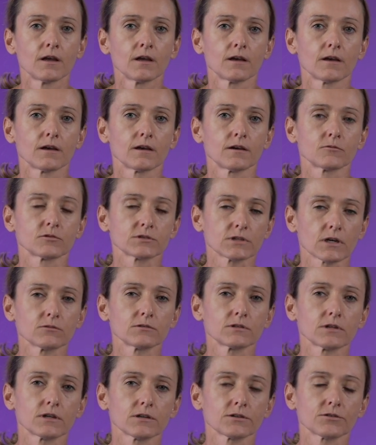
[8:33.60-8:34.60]
What I
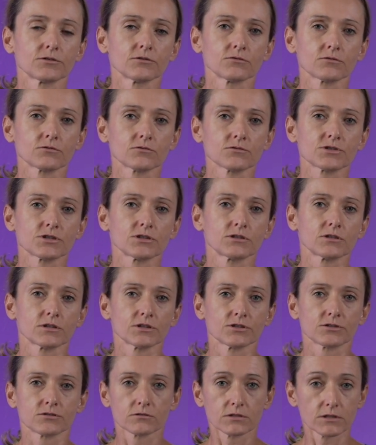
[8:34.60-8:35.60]
would like you to consider
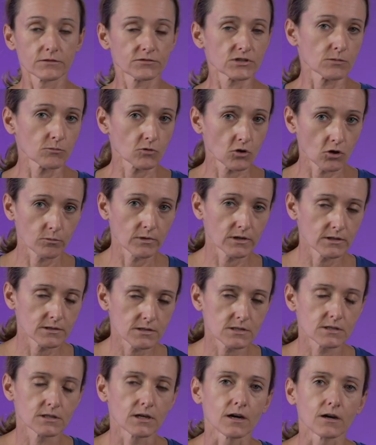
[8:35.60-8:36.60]
is to leave some
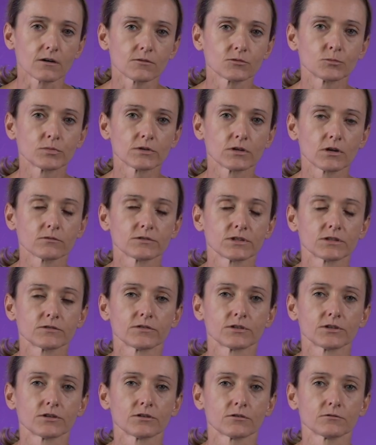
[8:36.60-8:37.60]
comments down below that
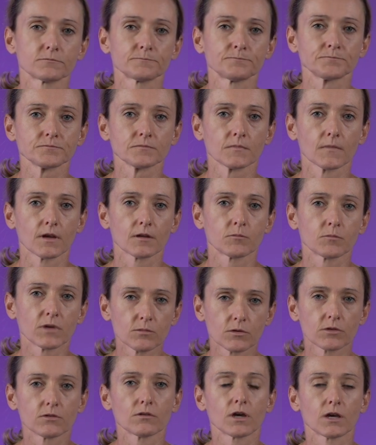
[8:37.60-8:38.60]
video, and
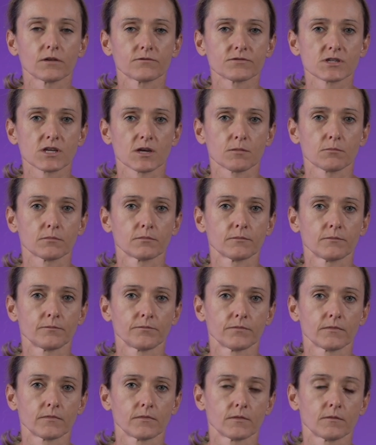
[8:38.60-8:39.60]
maybe you have some
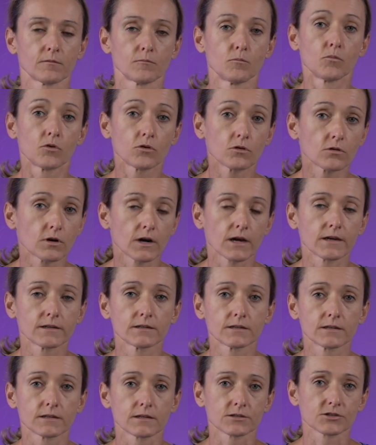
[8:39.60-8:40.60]
more
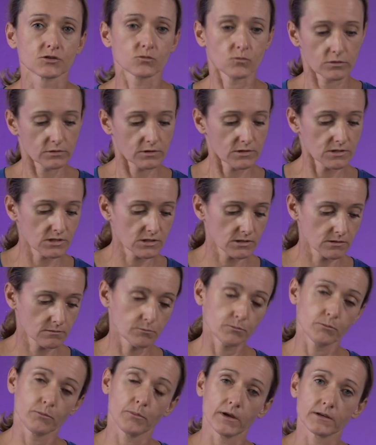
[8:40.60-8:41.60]
ideas what is
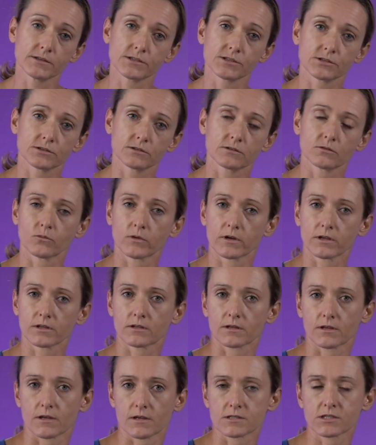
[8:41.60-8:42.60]
best
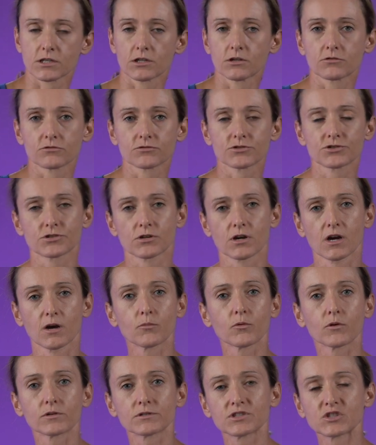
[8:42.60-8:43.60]
with the silicone
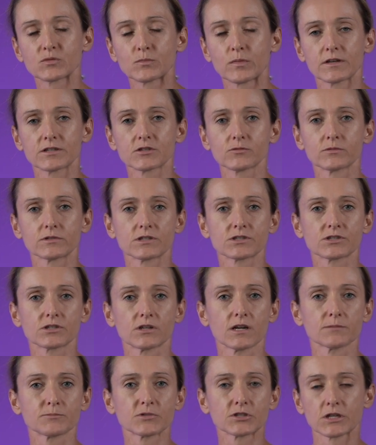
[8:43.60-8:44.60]
strap, what is best with the
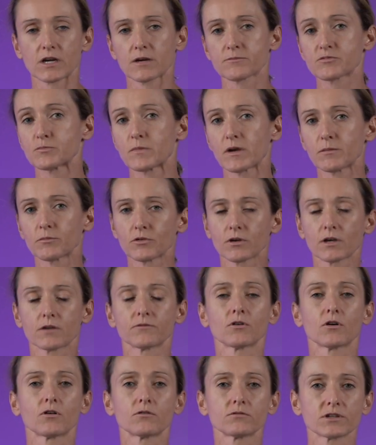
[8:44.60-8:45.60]
slab straps. Maybe you have
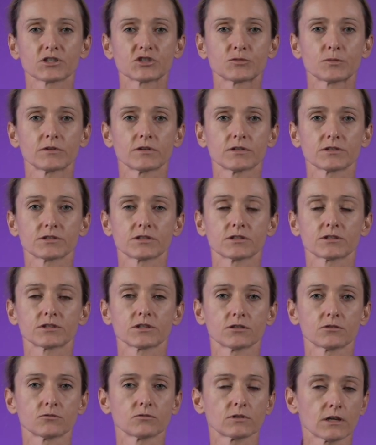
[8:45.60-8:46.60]
your own experiences
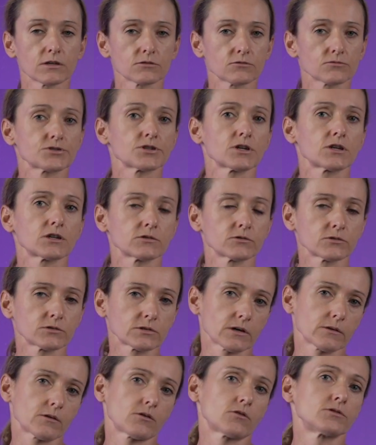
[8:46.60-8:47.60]
and you would like to share it with
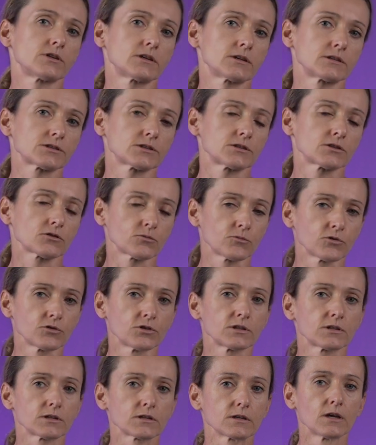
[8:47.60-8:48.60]
our audience and the
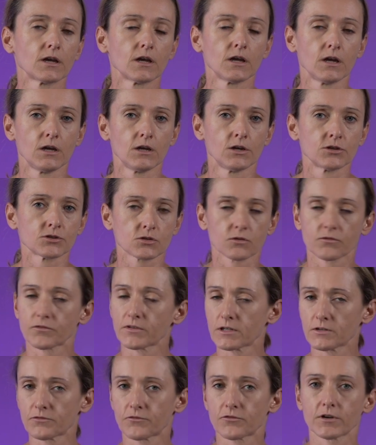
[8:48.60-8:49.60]
community. So
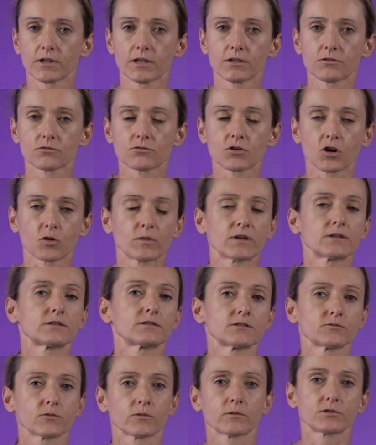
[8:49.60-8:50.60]
feel free to comment
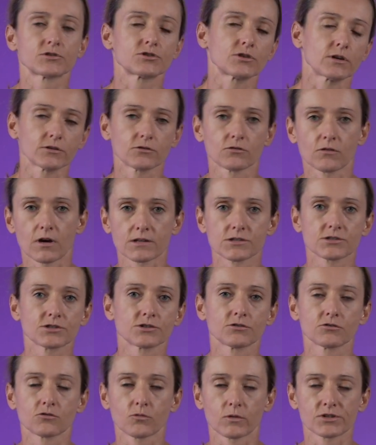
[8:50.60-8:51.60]
and we will try to answer
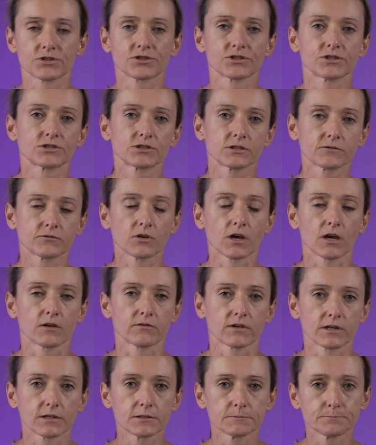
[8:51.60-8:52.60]
your questions if you
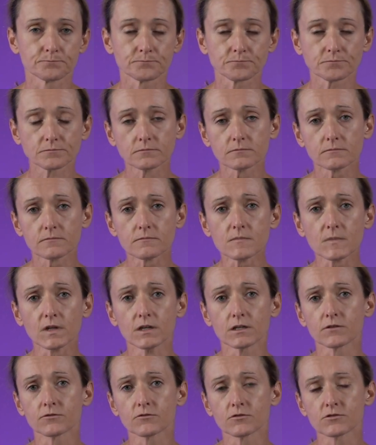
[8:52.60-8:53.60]
have any.
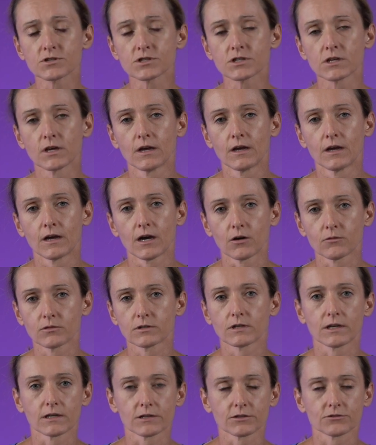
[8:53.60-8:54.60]
And of course, I
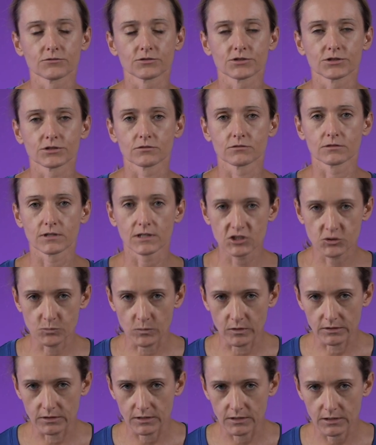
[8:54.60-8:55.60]
would like to see you next
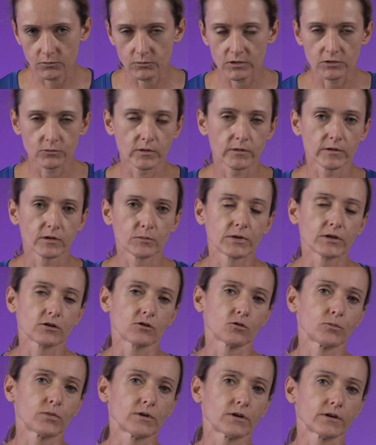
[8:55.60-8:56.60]
Monday when we will be
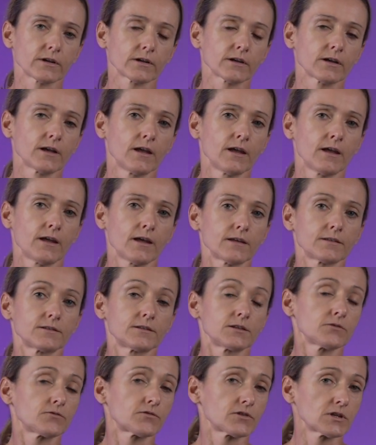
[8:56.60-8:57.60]
comparing a
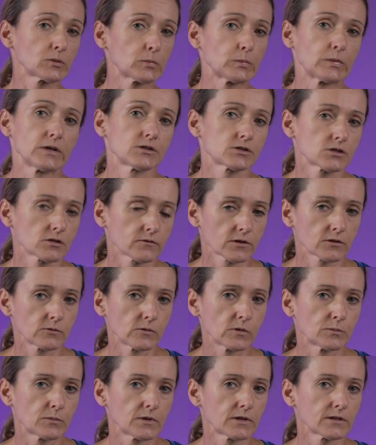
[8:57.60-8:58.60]
different piece of
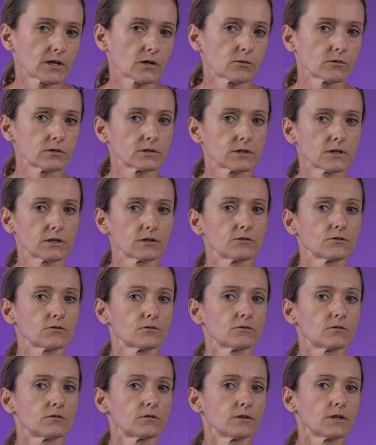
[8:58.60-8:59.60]
equipment. I will tell
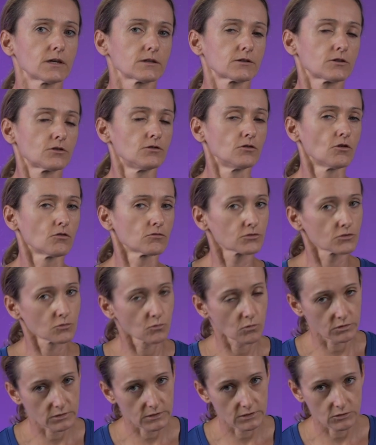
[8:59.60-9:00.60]
you yet not
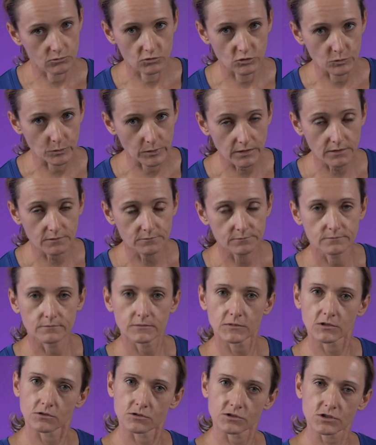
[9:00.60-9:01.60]
what it would be,
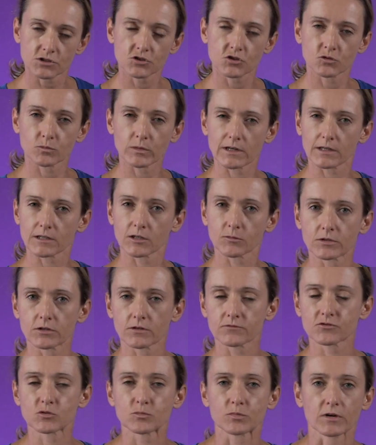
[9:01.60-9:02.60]
because it should be a little bit
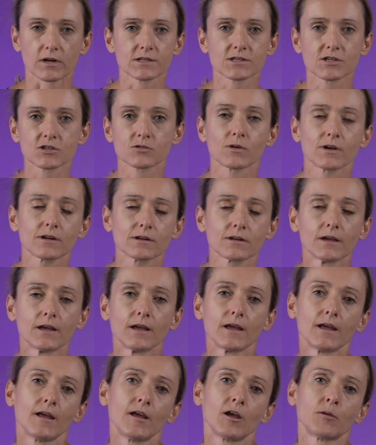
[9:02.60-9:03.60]
of surprise as well.
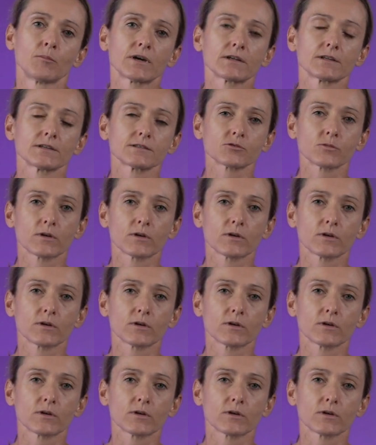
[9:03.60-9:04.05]
But as